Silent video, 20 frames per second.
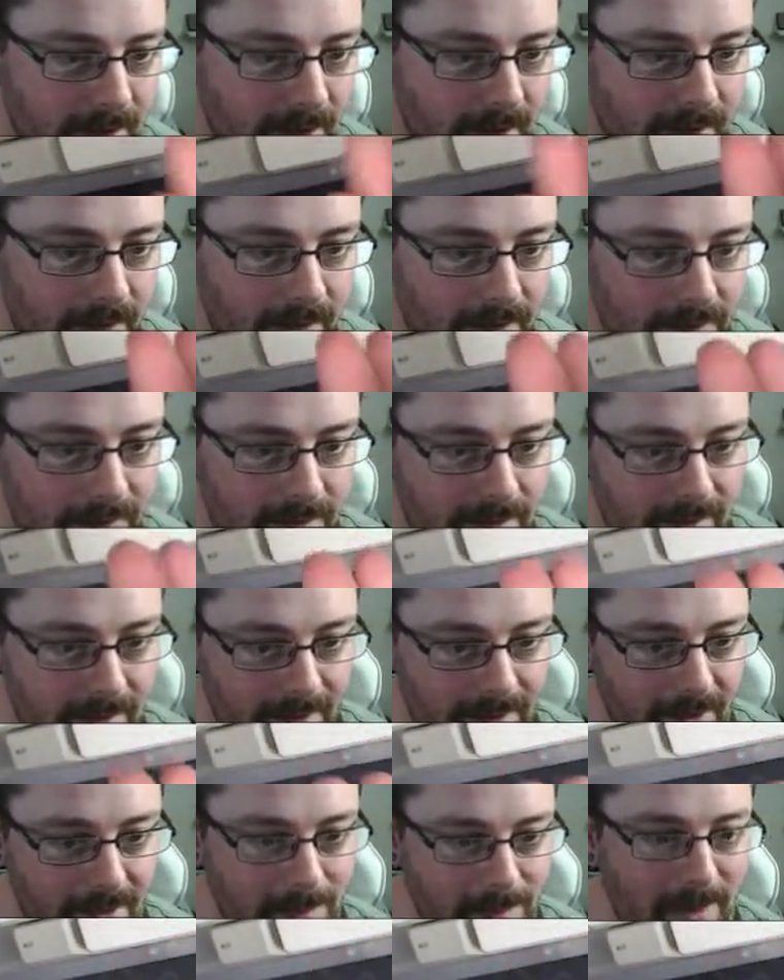on.
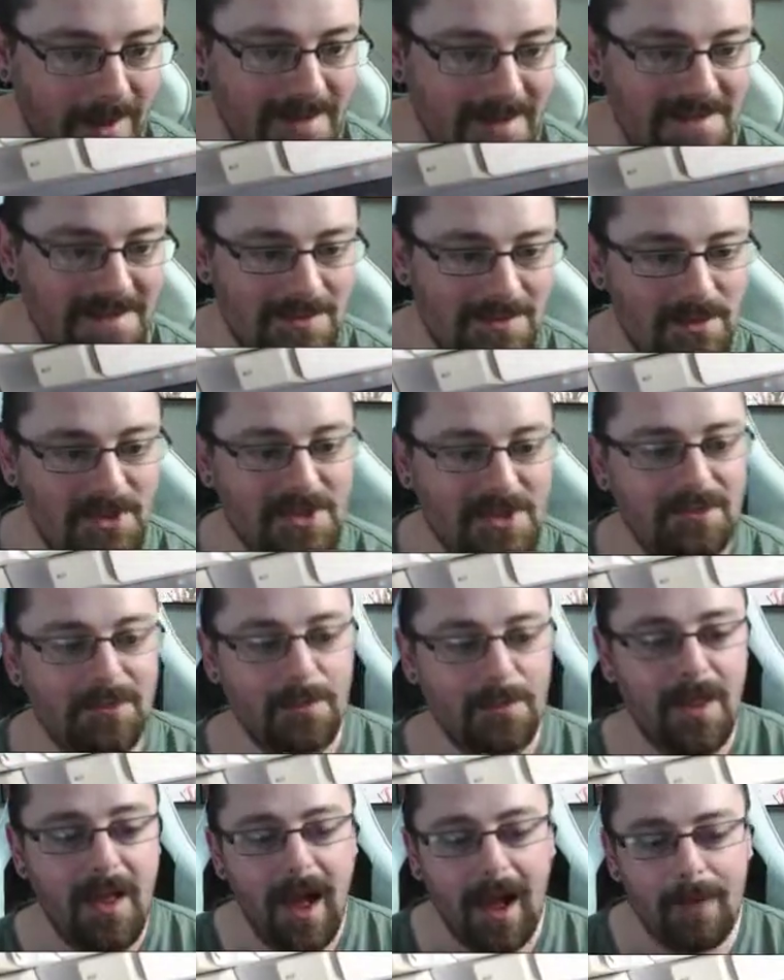Holy Pandas is watching the football.